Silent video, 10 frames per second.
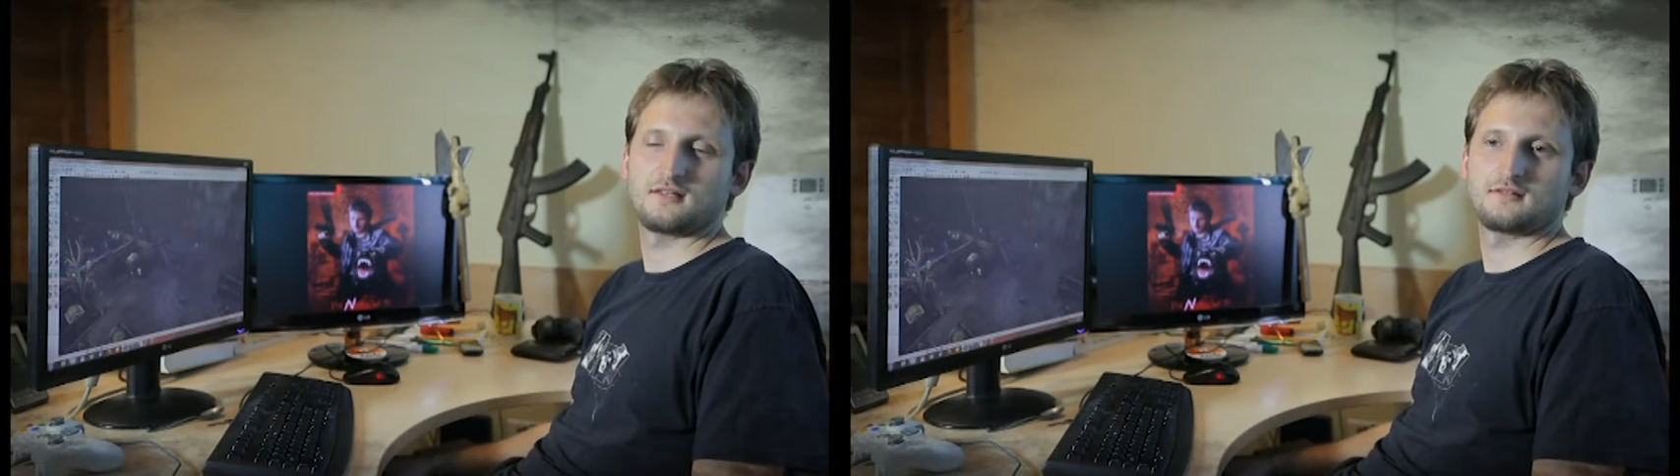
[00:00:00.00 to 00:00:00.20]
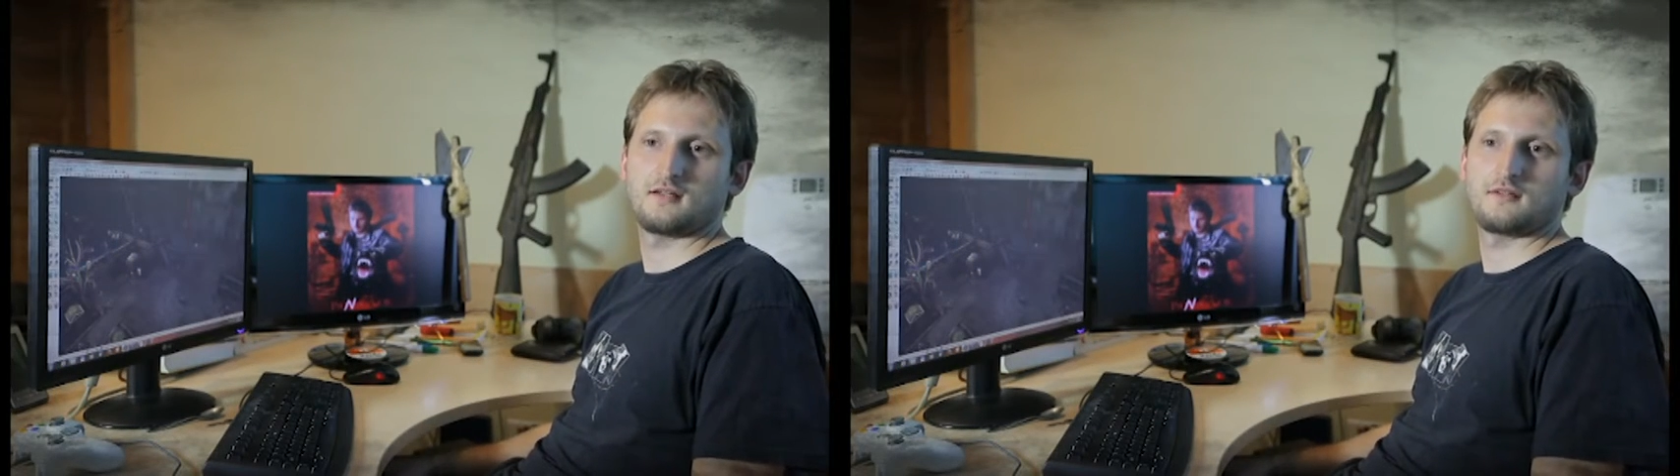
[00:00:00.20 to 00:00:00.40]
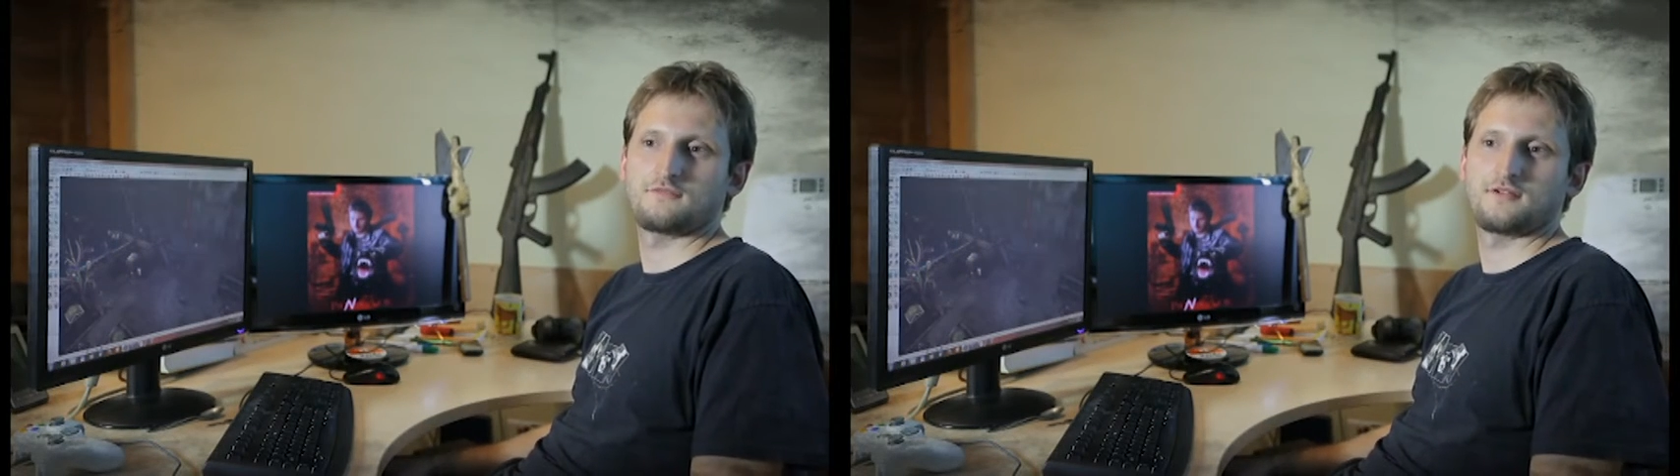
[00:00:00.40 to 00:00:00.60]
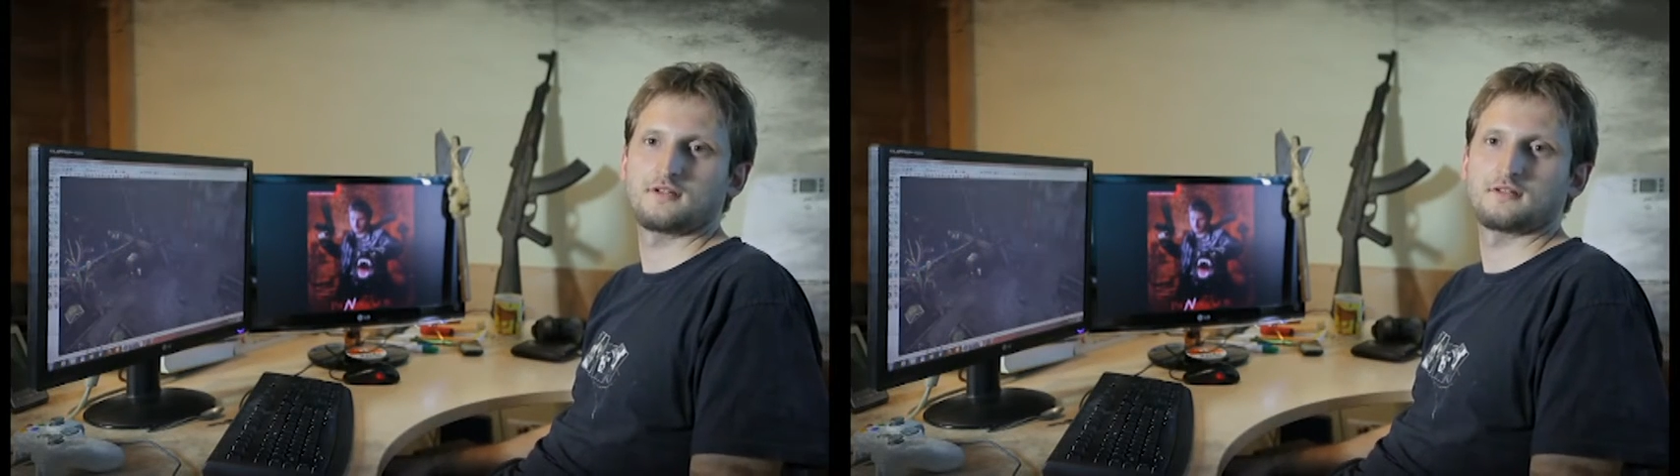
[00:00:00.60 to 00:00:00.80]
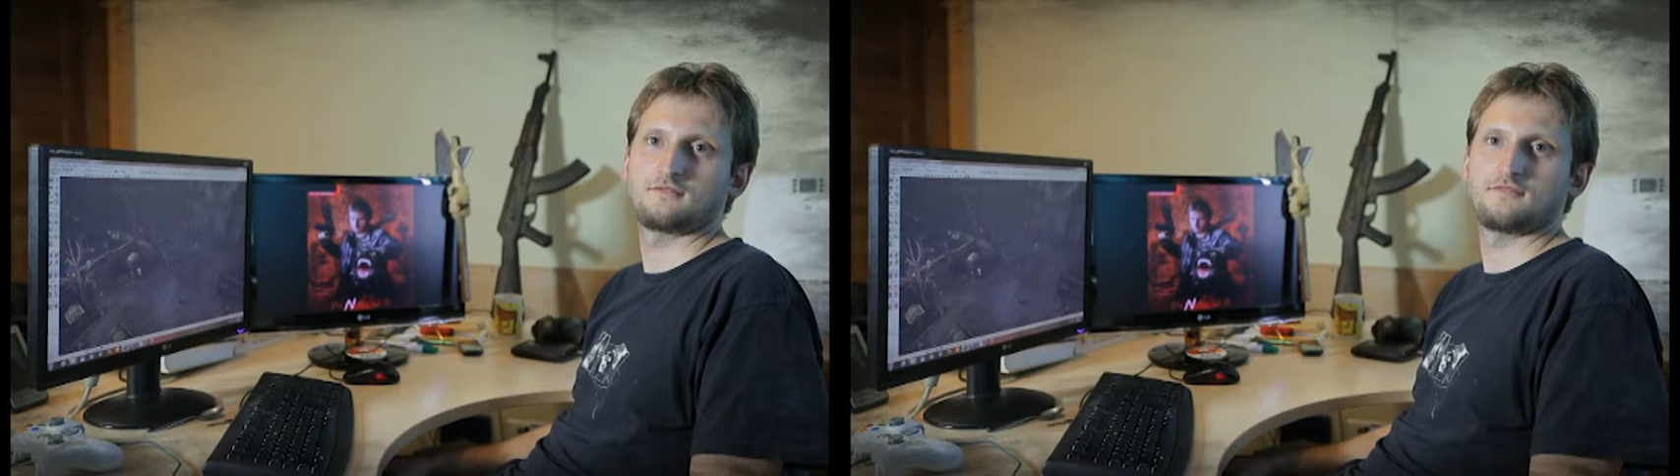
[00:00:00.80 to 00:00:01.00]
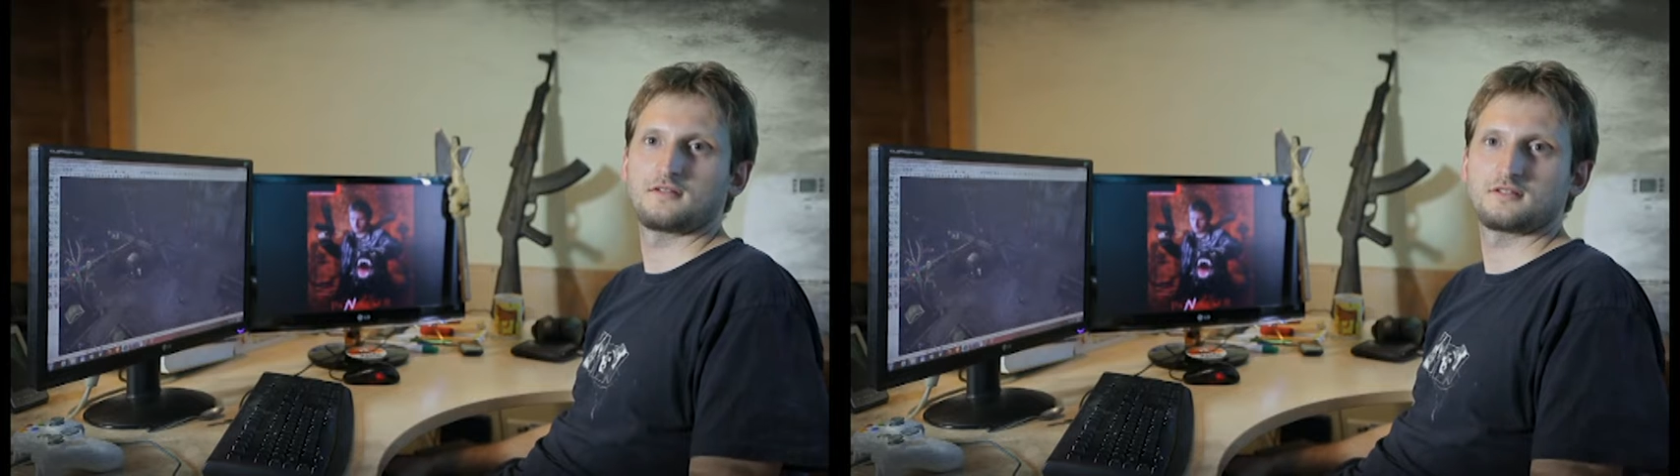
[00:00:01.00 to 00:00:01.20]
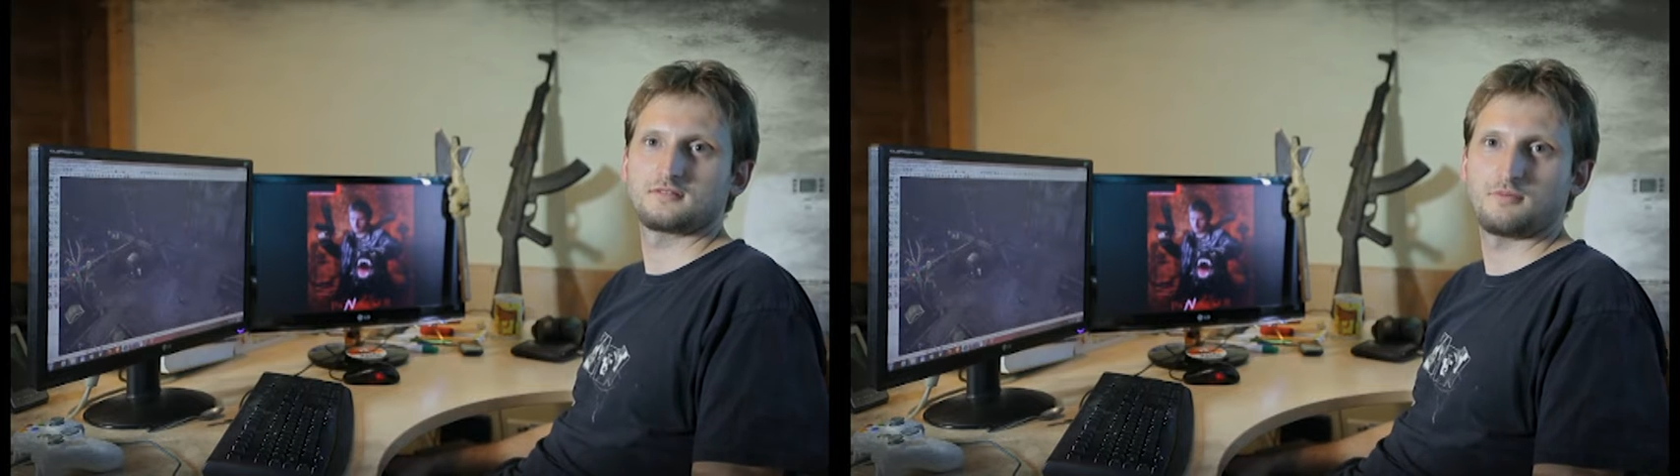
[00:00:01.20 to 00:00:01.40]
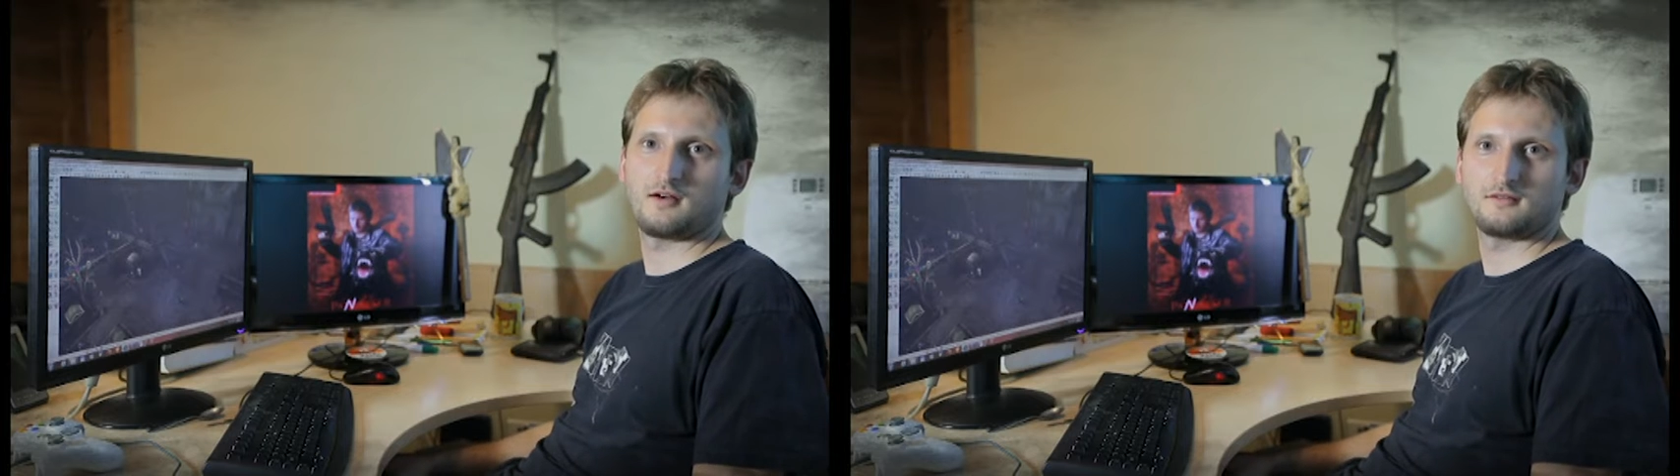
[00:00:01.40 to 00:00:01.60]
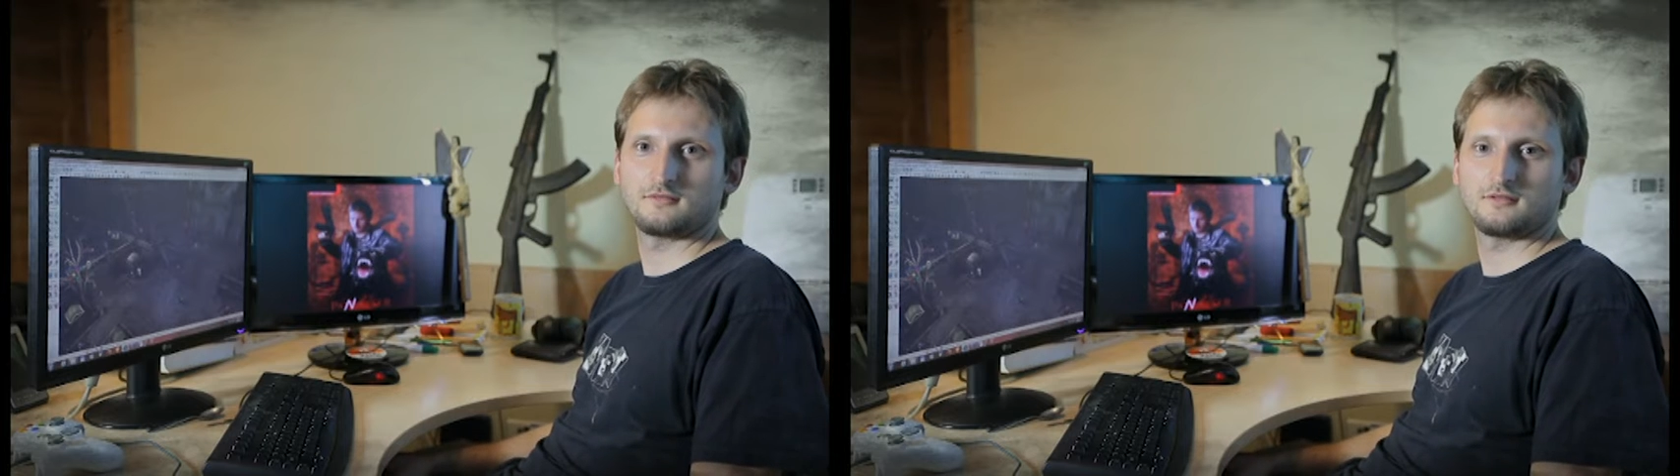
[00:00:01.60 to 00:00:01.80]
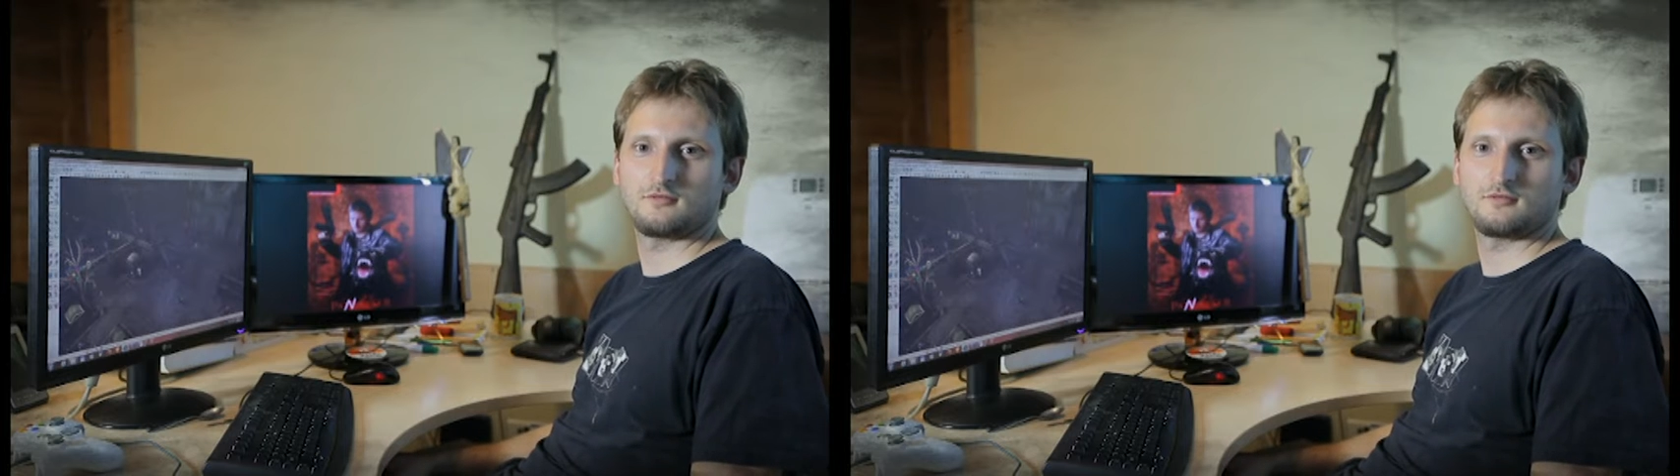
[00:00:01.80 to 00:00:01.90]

and I think the funniest part,